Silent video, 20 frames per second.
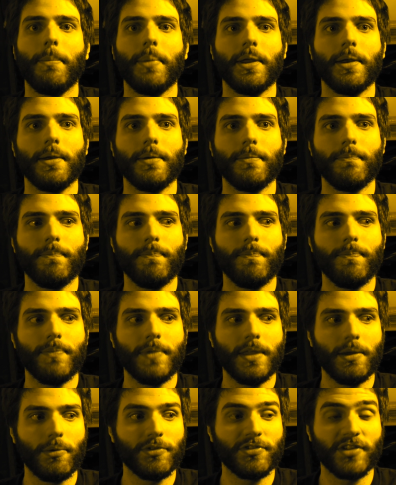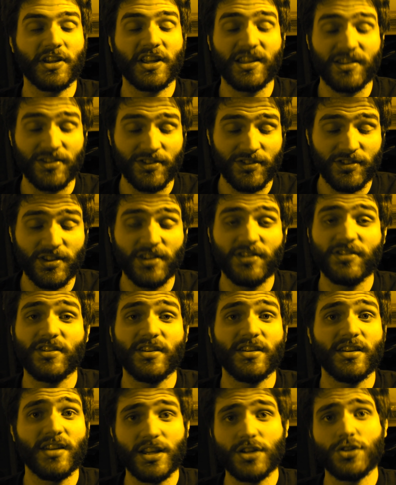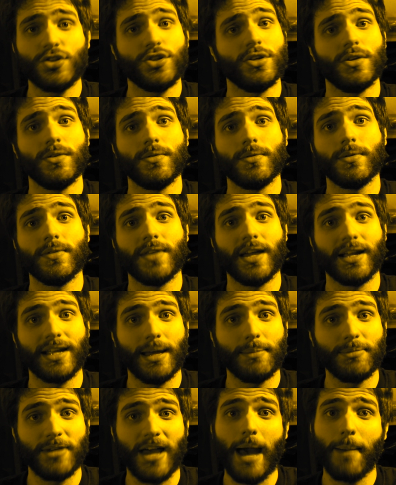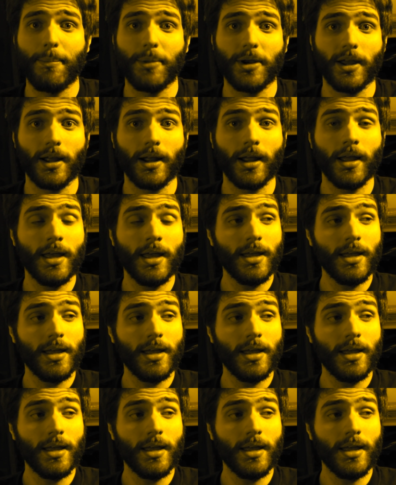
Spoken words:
And it was a consistent issue that kept happening.